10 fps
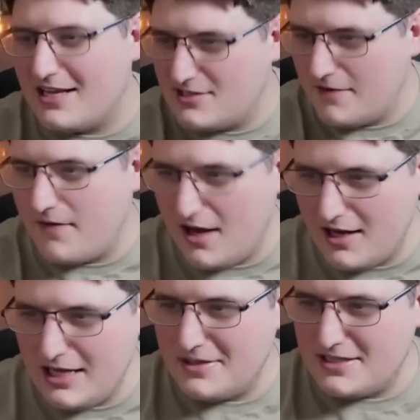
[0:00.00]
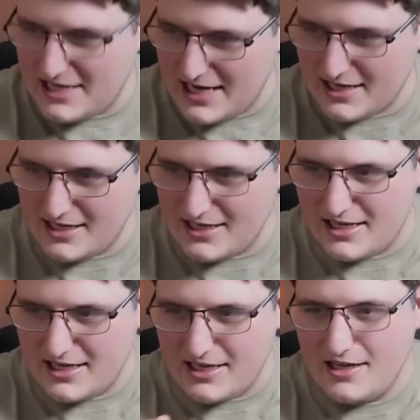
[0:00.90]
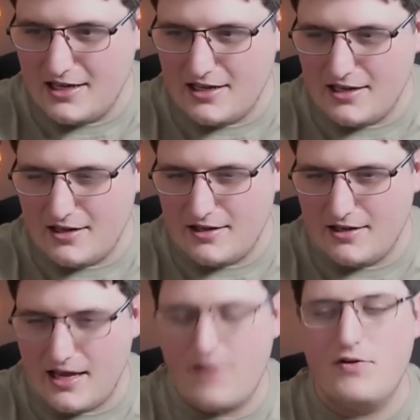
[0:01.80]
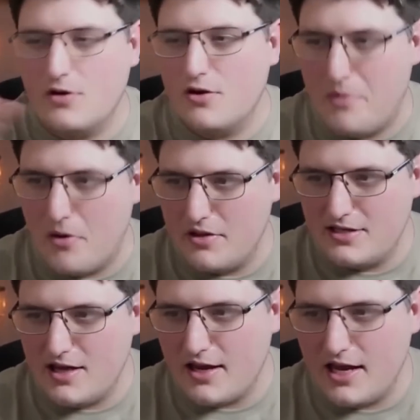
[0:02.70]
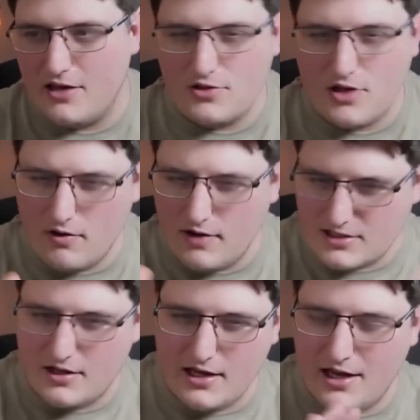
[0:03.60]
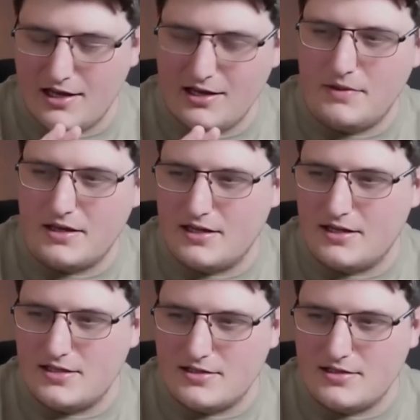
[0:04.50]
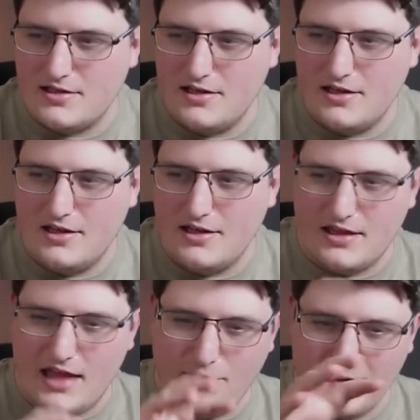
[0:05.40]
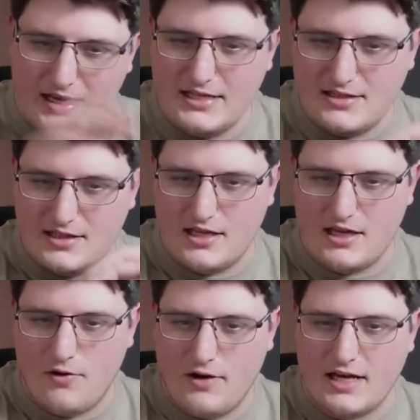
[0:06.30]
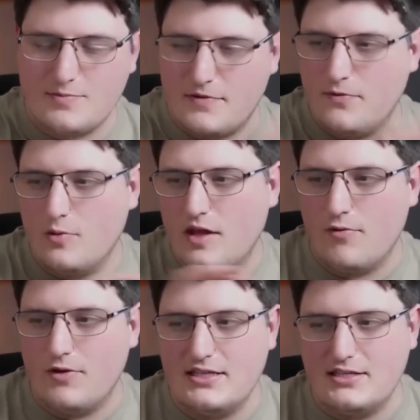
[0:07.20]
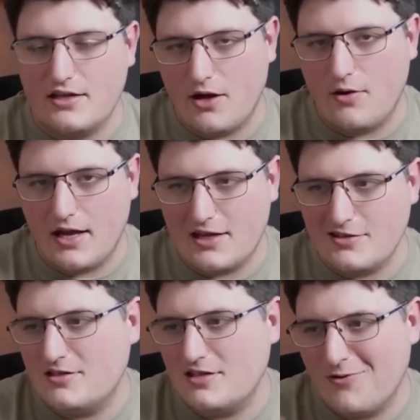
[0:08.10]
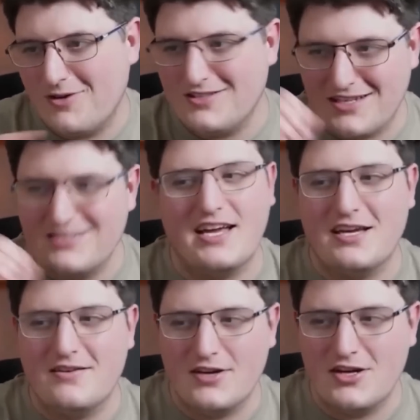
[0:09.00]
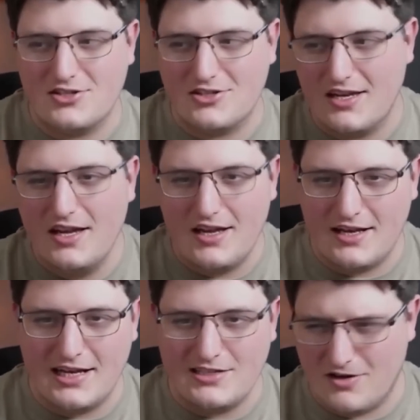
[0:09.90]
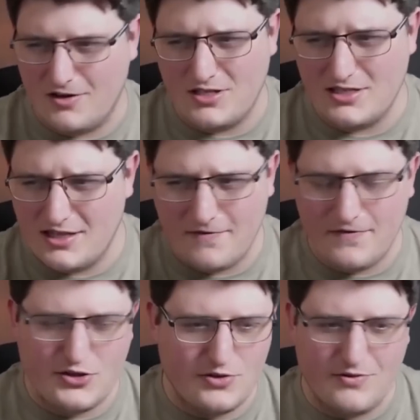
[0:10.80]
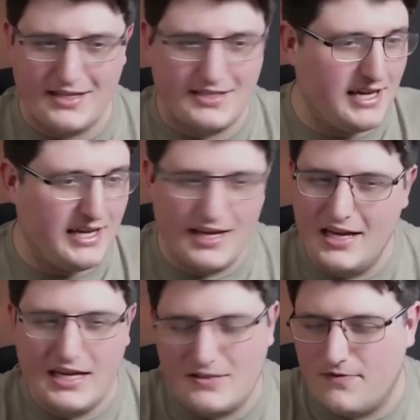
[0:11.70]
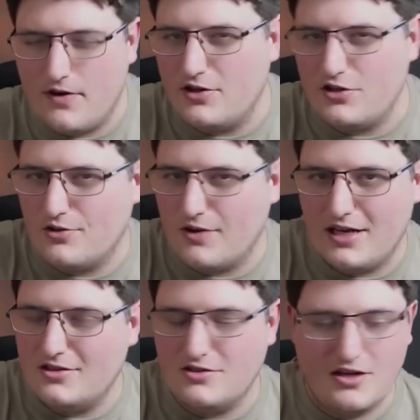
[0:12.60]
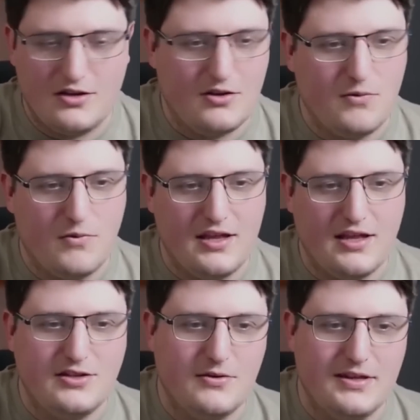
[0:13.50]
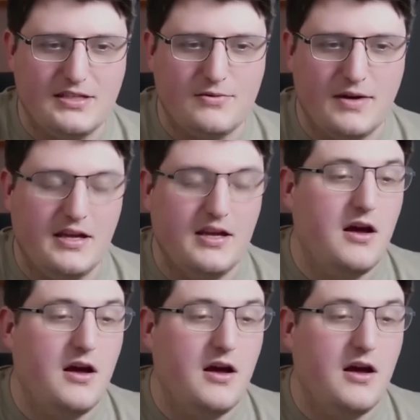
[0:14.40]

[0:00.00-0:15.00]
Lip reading: stuff early, but technically everyone who bought the Dark Angels Codex got it early, because they released the Codex before they released the Codex. They released like a second version later on, which is the official release date. It's very strange. I don't know why they do it this way.